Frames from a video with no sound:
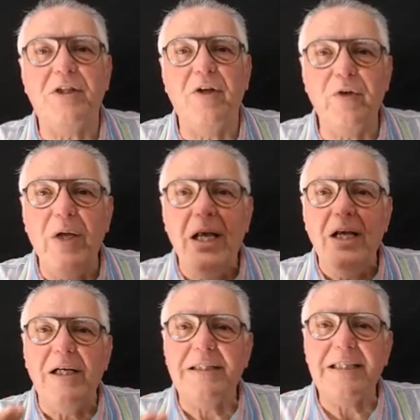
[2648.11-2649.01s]
So you
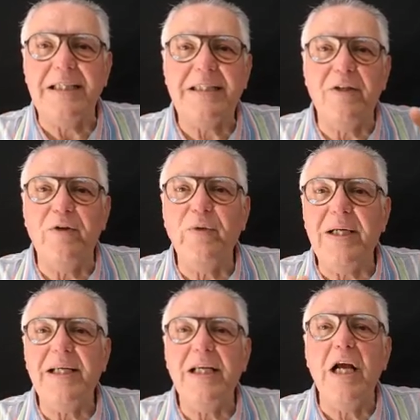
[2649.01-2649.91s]
it's it's a
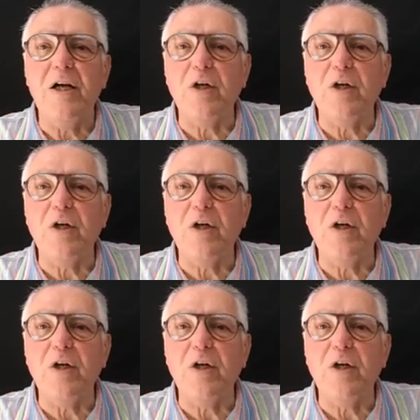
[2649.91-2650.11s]
really